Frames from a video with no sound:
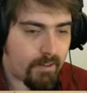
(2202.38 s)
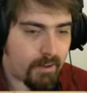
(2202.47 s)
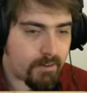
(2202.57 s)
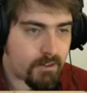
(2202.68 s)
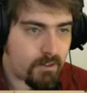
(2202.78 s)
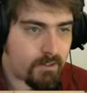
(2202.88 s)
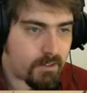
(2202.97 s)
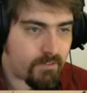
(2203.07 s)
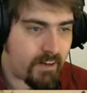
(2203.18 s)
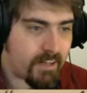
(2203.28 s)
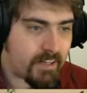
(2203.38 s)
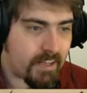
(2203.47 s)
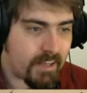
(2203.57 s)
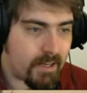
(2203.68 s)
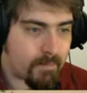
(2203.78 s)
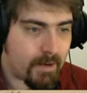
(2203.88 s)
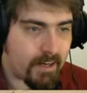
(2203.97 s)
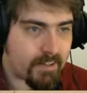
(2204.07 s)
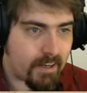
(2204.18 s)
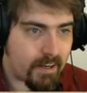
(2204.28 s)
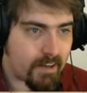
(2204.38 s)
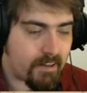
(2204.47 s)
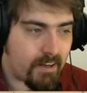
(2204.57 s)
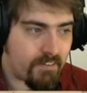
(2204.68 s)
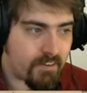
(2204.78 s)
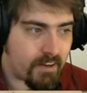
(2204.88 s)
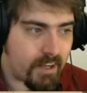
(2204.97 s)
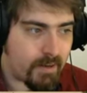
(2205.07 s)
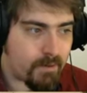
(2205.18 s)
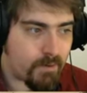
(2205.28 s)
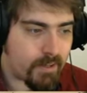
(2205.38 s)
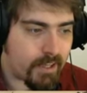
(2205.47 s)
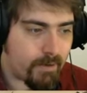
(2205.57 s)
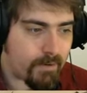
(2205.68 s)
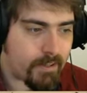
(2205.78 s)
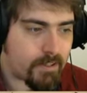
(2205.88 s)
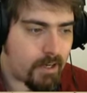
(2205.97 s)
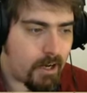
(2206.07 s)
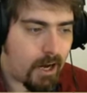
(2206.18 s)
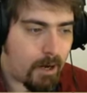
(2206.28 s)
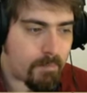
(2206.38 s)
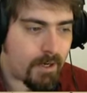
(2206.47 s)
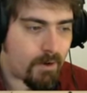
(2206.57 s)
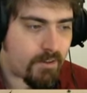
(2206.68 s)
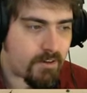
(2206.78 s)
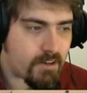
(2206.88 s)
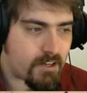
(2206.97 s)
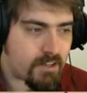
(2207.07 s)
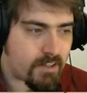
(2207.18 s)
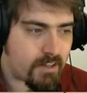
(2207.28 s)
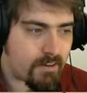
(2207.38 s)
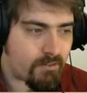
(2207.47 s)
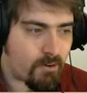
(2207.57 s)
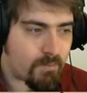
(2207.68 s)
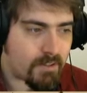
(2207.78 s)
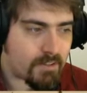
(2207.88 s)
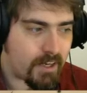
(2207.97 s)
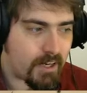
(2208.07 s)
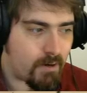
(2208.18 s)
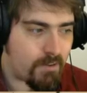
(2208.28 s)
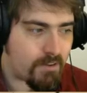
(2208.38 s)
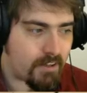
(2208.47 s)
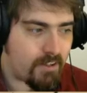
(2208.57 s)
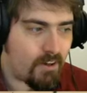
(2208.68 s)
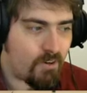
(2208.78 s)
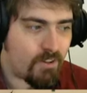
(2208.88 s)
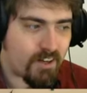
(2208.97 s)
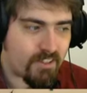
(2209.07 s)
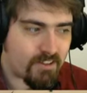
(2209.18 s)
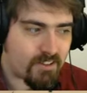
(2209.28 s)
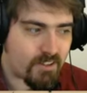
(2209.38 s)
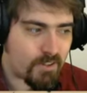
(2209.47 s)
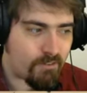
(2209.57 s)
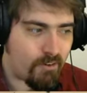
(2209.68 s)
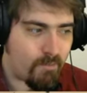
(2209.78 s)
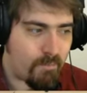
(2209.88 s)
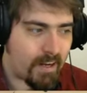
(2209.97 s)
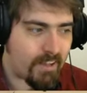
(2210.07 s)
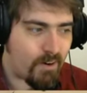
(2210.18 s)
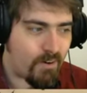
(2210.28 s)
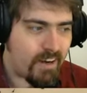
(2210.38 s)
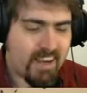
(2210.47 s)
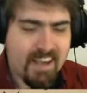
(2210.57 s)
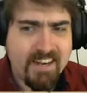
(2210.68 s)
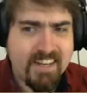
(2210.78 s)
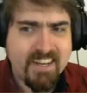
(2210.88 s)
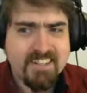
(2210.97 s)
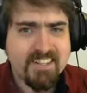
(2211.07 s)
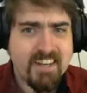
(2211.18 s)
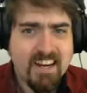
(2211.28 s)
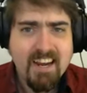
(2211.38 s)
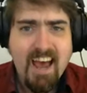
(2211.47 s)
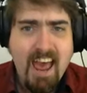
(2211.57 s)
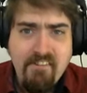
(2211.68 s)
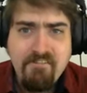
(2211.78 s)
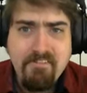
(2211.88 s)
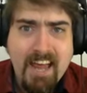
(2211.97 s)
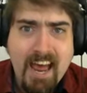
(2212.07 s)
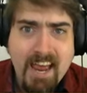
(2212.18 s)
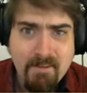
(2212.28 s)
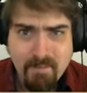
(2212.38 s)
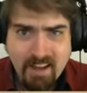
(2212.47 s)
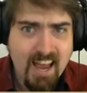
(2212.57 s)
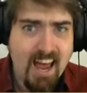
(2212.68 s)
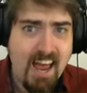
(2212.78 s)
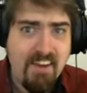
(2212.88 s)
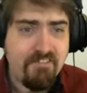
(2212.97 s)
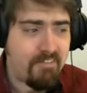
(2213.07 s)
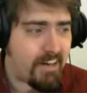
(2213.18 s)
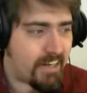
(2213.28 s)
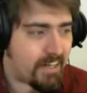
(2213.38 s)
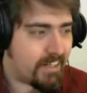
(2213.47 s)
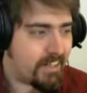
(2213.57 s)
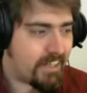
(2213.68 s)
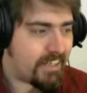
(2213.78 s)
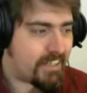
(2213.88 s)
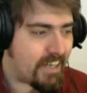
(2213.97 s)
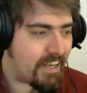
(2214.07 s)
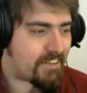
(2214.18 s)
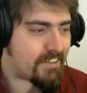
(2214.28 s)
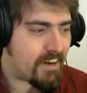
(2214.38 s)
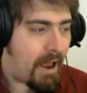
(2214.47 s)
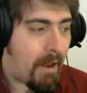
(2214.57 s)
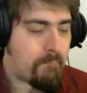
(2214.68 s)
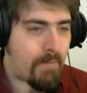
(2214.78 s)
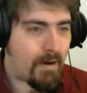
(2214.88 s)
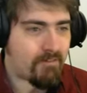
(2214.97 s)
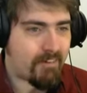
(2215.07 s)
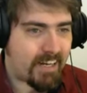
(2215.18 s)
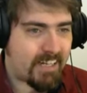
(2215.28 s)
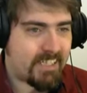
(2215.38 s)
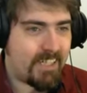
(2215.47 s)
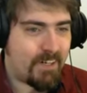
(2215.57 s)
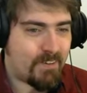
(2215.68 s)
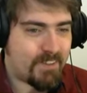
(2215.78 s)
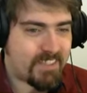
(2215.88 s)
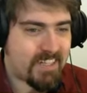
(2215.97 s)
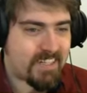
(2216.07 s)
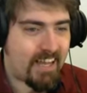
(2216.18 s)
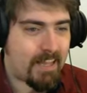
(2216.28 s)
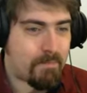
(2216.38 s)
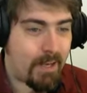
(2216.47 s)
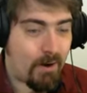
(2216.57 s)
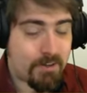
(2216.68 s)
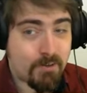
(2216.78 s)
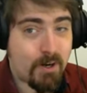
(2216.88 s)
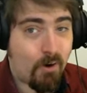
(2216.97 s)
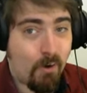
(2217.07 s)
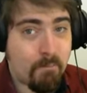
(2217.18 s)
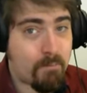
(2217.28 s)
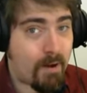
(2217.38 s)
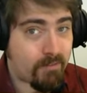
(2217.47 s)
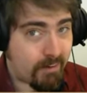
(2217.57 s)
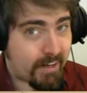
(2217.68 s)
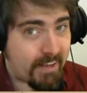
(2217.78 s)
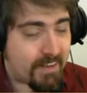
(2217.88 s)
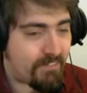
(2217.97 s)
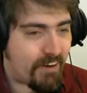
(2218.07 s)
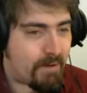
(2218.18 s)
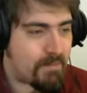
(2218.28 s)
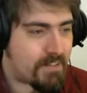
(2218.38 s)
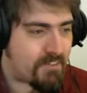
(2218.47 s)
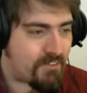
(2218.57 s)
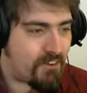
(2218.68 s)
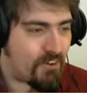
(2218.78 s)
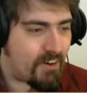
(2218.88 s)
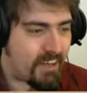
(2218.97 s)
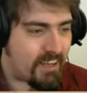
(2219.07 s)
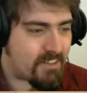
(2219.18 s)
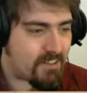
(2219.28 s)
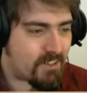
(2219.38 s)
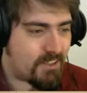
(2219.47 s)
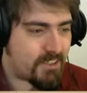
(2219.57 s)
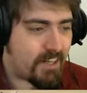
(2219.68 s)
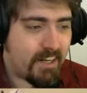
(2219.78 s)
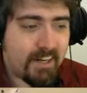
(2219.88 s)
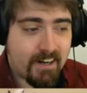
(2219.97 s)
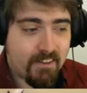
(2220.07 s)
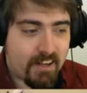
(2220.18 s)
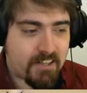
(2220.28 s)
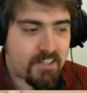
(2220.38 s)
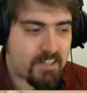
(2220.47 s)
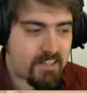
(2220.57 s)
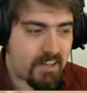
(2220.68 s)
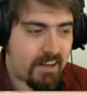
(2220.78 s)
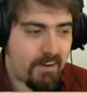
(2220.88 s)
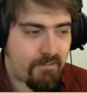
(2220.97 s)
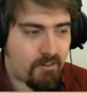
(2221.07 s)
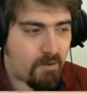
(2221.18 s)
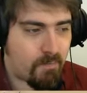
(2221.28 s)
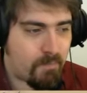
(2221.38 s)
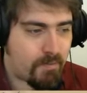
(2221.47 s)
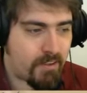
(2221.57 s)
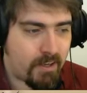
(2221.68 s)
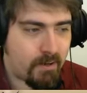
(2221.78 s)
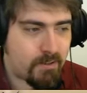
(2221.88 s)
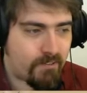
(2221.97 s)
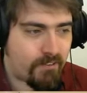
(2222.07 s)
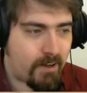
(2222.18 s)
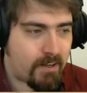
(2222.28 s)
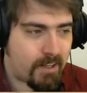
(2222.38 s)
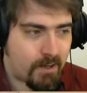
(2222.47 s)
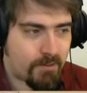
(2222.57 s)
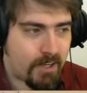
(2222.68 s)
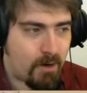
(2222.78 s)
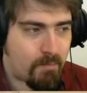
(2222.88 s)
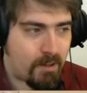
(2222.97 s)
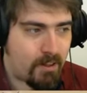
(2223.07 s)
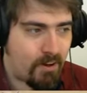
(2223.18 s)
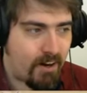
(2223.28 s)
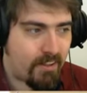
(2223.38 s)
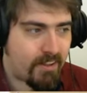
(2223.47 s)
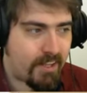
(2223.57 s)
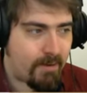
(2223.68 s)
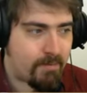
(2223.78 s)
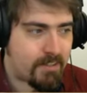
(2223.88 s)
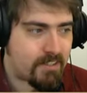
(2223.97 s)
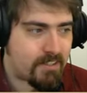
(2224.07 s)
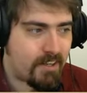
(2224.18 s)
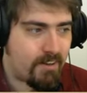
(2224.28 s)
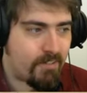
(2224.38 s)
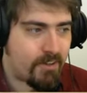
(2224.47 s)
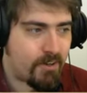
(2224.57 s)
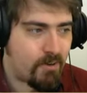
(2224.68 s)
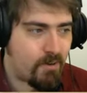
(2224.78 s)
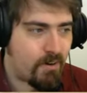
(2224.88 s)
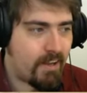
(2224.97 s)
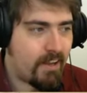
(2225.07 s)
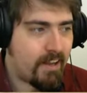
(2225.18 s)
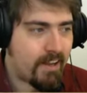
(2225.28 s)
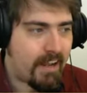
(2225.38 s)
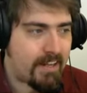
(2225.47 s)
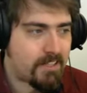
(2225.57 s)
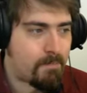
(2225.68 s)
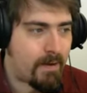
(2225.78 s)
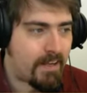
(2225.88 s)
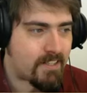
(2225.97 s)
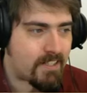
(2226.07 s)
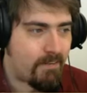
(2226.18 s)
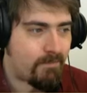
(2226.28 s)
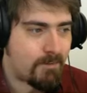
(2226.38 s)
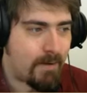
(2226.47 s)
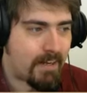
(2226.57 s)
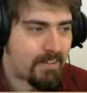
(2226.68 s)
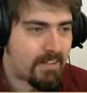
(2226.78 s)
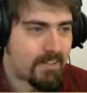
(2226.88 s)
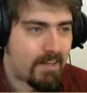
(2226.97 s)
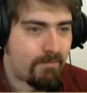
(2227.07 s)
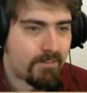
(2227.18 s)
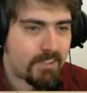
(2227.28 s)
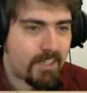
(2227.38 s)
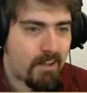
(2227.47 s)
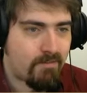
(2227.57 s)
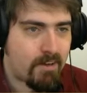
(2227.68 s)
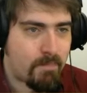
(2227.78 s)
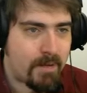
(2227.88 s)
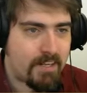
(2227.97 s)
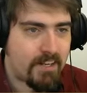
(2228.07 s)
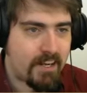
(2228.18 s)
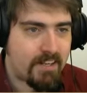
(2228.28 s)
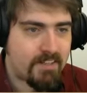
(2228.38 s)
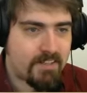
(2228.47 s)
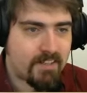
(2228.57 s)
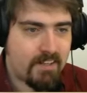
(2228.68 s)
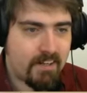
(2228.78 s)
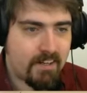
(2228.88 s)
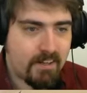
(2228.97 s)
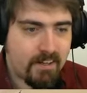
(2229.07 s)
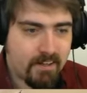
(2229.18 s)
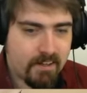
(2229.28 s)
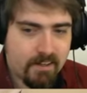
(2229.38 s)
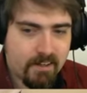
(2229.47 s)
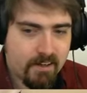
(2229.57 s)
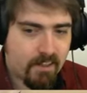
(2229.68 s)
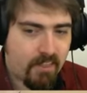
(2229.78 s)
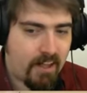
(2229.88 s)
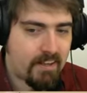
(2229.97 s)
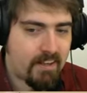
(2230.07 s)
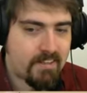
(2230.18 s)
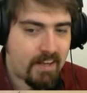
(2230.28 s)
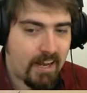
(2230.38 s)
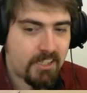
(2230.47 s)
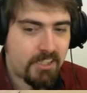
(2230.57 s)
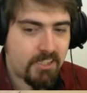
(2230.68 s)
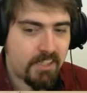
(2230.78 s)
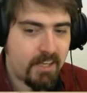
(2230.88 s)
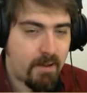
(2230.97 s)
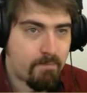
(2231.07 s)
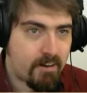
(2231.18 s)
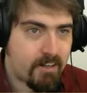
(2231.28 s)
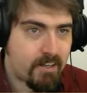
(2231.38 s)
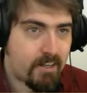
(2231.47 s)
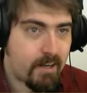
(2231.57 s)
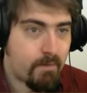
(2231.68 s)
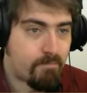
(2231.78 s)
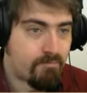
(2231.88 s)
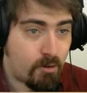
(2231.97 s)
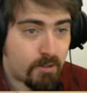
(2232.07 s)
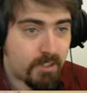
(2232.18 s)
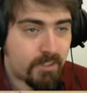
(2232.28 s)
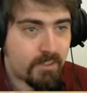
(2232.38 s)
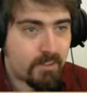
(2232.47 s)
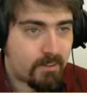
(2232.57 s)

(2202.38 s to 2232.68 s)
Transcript: As long as this fatty can keep kiting, Yerf can keep doing damage. Ah, but now there's a G C from Psycho on this. Hello, look at the sort from Mega though. Idiots! Every game! Every, he says. Maverick clone, says Caliber. Now, as you know, Maverick is famous for his sort. That G C from Yojih finally goes down, but look at the damage it's done to Kent's base. Several mexes, several T three P gens. That is actually pretty brutal.